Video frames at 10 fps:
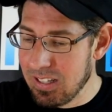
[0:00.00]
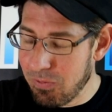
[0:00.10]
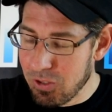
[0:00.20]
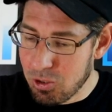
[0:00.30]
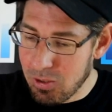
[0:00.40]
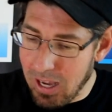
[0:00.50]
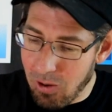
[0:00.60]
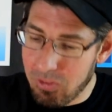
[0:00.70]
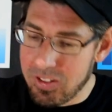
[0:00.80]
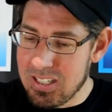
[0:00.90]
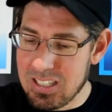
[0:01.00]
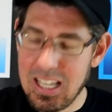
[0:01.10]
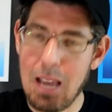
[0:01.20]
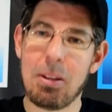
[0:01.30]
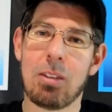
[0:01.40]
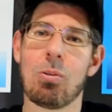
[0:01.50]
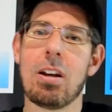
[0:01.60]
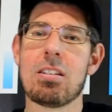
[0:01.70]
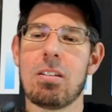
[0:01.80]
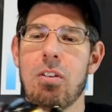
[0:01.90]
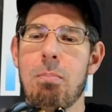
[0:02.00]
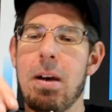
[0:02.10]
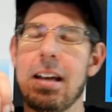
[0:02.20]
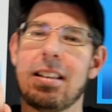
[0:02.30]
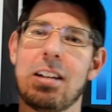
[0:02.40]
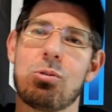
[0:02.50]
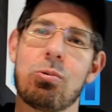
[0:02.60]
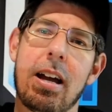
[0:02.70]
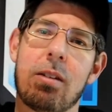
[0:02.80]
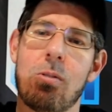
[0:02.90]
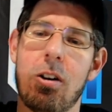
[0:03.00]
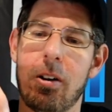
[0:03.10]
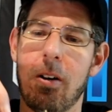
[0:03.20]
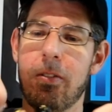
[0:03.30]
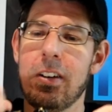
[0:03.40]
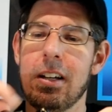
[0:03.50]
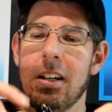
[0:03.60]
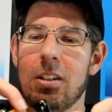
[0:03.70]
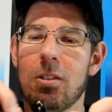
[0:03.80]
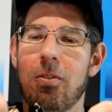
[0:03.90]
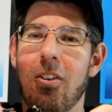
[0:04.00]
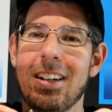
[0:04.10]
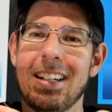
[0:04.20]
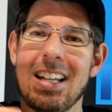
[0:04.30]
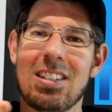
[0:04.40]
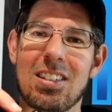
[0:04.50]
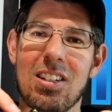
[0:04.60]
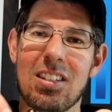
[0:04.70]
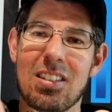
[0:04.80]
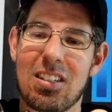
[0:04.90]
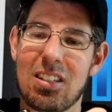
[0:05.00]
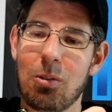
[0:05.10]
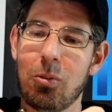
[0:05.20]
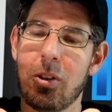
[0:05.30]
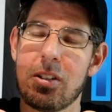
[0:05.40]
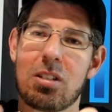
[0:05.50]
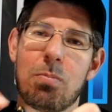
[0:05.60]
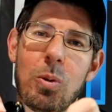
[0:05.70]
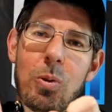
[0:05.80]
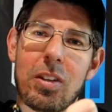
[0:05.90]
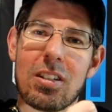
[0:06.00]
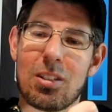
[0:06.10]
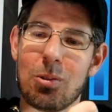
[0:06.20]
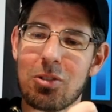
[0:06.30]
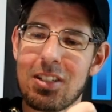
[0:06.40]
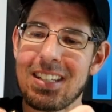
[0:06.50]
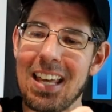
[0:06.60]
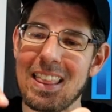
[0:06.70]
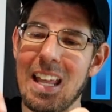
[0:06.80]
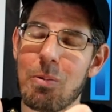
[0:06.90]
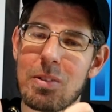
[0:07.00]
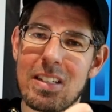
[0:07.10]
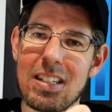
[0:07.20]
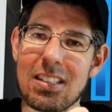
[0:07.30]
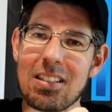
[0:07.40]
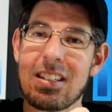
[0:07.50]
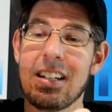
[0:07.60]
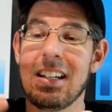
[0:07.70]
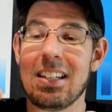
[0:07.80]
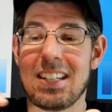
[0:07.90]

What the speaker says: Now if you do that on the Slammer 3, so if you back that drag right off, you'll find it's just still not as smooth. You still just get that resistance.